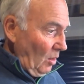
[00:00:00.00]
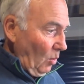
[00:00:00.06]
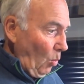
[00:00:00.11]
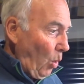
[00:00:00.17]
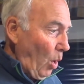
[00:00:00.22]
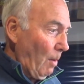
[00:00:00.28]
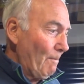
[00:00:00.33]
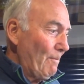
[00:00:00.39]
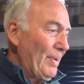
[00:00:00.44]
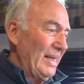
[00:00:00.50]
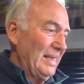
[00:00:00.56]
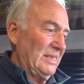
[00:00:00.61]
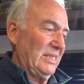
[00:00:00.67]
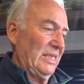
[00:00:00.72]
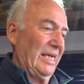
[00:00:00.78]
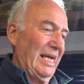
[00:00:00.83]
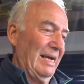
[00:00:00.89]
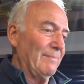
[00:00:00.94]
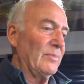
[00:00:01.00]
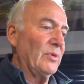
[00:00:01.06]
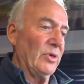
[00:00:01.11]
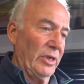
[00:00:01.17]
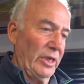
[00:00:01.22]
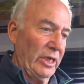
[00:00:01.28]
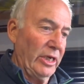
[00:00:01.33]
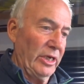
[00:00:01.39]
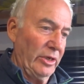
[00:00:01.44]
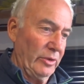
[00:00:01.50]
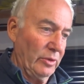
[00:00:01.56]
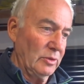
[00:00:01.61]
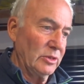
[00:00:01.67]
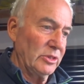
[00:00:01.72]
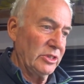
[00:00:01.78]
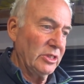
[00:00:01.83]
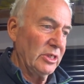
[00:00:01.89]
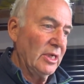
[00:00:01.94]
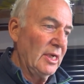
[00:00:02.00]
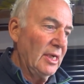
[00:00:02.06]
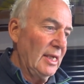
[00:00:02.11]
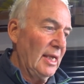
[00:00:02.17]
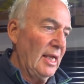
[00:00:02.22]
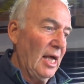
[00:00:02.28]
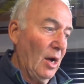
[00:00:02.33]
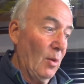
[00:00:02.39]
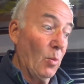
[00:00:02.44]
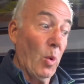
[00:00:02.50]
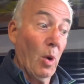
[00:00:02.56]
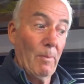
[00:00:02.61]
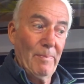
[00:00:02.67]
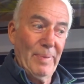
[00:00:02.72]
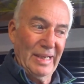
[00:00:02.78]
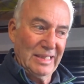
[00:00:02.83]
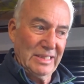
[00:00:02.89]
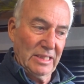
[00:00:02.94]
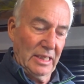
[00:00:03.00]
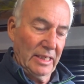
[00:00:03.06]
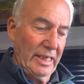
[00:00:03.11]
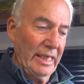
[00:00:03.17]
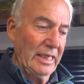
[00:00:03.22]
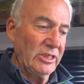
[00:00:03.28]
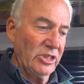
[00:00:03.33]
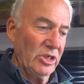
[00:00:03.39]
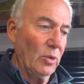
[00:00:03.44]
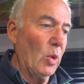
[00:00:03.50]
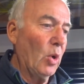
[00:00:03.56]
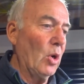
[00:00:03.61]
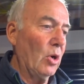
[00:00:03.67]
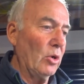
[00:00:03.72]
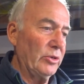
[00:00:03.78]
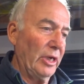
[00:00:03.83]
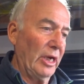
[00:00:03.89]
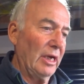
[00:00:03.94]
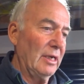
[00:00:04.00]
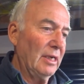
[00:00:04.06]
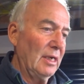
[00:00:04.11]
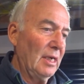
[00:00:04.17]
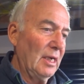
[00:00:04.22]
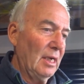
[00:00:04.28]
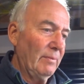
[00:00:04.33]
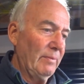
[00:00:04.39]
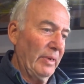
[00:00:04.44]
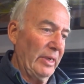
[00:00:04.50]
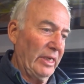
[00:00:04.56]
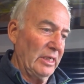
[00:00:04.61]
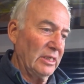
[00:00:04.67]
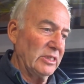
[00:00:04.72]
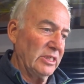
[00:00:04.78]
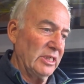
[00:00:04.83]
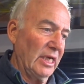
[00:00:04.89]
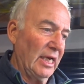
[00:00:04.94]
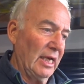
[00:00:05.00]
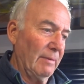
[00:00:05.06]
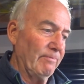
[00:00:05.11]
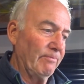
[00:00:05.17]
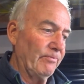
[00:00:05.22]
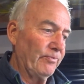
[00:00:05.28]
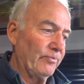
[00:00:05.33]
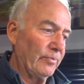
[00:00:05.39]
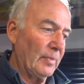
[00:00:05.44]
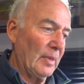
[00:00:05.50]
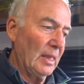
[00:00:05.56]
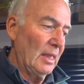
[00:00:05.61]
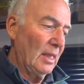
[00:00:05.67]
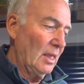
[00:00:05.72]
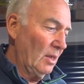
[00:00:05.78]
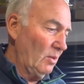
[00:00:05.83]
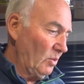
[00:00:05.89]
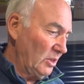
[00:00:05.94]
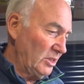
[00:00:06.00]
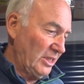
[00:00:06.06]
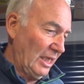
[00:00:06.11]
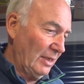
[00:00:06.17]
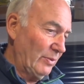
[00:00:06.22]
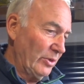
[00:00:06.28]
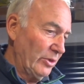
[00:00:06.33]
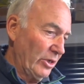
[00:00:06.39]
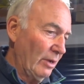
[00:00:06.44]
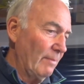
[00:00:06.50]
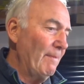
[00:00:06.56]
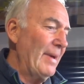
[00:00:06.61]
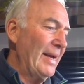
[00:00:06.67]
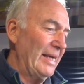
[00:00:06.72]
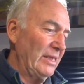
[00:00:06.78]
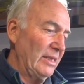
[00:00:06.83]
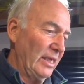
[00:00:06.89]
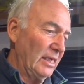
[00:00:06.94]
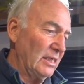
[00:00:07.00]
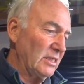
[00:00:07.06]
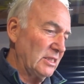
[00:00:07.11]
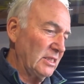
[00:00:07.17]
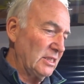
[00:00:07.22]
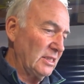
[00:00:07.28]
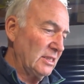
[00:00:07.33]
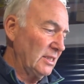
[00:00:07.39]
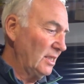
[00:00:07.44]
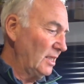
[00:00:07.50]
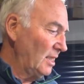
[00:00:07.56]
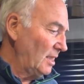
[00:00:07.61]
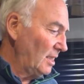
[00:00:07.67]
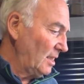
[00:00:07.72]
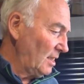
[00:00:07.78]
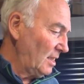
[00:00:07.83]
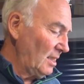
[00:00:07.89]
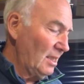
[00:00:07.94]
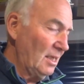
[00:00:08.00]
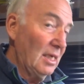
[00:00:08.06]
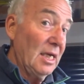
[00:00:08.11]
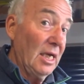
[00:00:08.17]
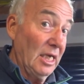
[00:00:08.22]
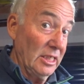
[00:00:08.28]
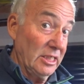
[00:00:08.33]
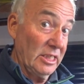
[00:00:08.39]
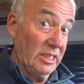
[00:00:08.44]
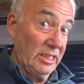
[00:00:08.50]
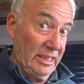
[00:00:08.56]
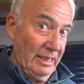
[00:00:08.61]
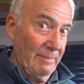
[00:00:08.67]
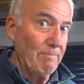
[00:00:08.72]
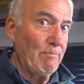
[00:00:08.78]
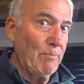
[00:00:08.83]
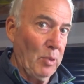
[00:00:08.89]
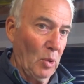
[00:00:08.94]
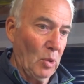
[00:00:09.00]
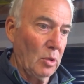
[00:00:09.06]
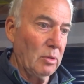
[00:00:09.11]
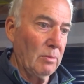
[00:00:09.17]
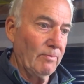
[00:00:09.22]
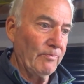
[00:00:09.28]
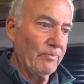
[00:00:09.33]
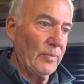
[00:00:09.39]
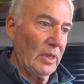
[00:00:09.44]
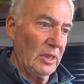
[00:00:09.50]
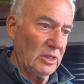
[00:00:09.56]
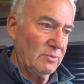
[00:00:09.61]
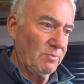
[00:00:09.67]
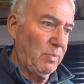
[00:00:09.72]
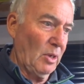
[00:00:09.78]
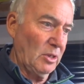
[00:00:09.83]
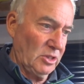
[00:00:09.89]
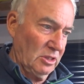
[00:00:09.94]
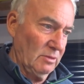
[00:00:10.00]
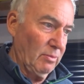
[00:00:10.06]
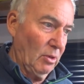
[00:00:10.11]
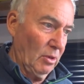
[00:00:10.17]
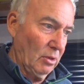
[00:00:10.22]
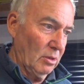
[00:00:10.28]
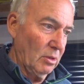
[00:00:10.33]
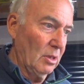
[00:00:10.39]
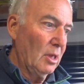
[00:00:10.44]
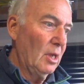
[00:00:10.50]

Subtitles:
what bits I am going to use and what bits I need to order, because we said we're going to make this as simple as possible,